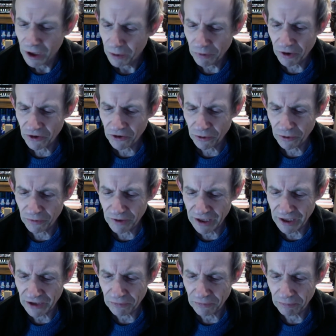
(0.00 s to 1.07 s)
which sort of
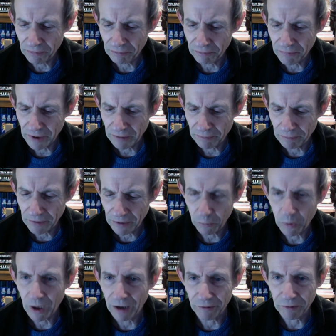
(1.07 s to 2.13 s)
gets me a bit
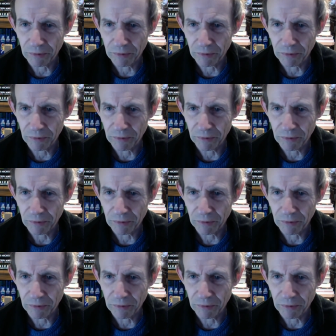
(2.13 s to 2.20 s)
worried